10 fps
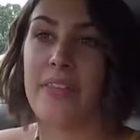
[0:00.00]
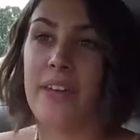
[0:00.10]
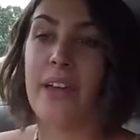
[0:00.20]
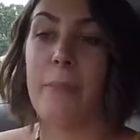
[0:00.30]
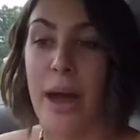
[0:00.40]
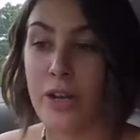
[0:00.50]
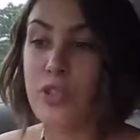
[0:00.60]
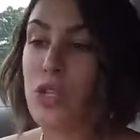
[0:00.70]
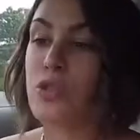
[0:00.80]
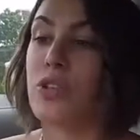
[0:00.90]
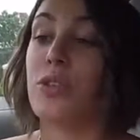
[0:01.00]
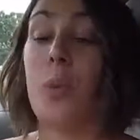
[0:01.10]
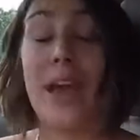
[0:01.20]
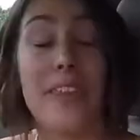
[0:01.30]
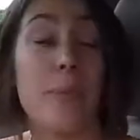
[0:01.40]
the amount of children, the
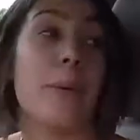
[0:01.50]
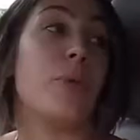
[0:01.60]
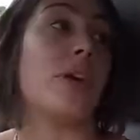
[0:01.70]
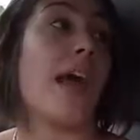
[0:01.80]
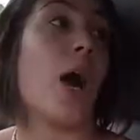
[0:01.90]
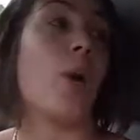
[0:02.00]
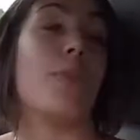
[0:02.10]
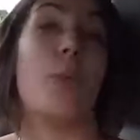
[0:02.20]
way that people can help,